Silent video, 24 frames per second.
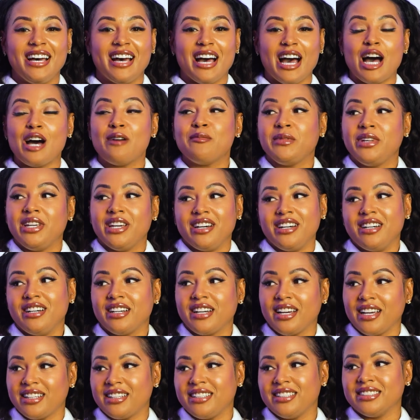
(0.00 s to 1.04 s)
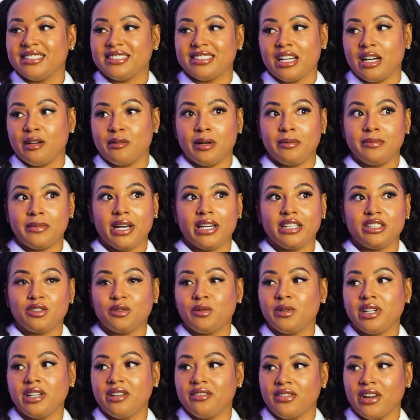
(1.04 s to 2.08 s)
I'm young at this time. I'm like
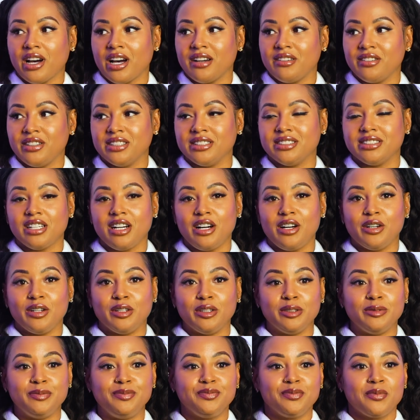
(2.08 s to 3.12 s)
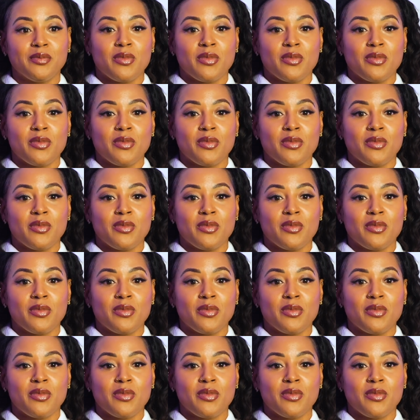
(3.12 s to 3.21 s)
25 years old.